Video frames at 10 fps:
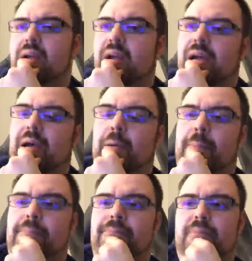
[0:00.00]

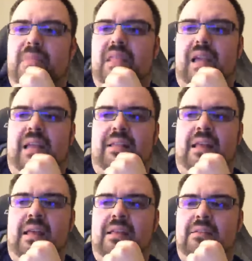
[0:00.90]
And
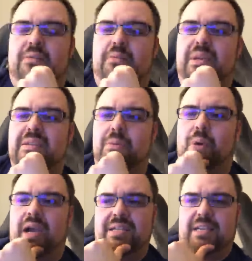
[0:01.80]
the reason
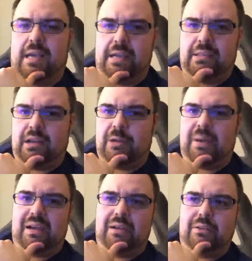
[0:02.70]
why is I thought
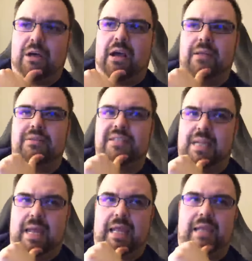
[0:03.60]
about it a lot
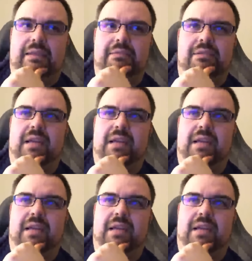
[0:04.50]
today